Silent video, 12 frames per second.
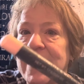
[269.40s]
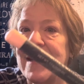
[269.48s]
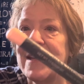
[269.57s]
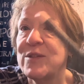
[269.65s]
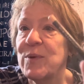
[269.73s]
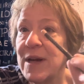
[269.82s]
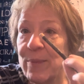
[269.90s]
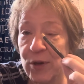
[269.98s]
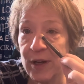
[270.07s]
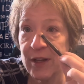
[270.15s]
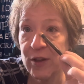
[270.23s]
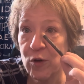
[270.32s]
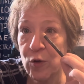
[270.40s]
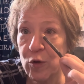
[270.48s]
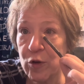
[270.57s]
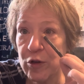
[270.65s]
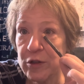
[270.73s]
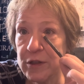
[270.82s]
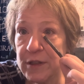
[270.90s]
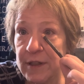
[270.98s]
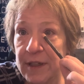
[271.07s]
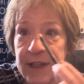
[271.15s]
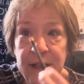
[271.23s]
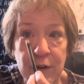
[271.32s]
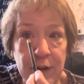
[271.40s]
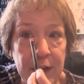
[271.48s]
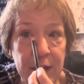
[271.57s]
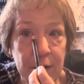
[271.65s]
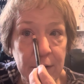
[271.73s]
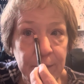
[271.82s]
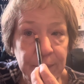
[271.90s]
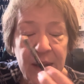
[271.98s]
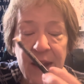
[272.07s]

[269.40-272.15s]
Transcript: is what I put in the corners here and here.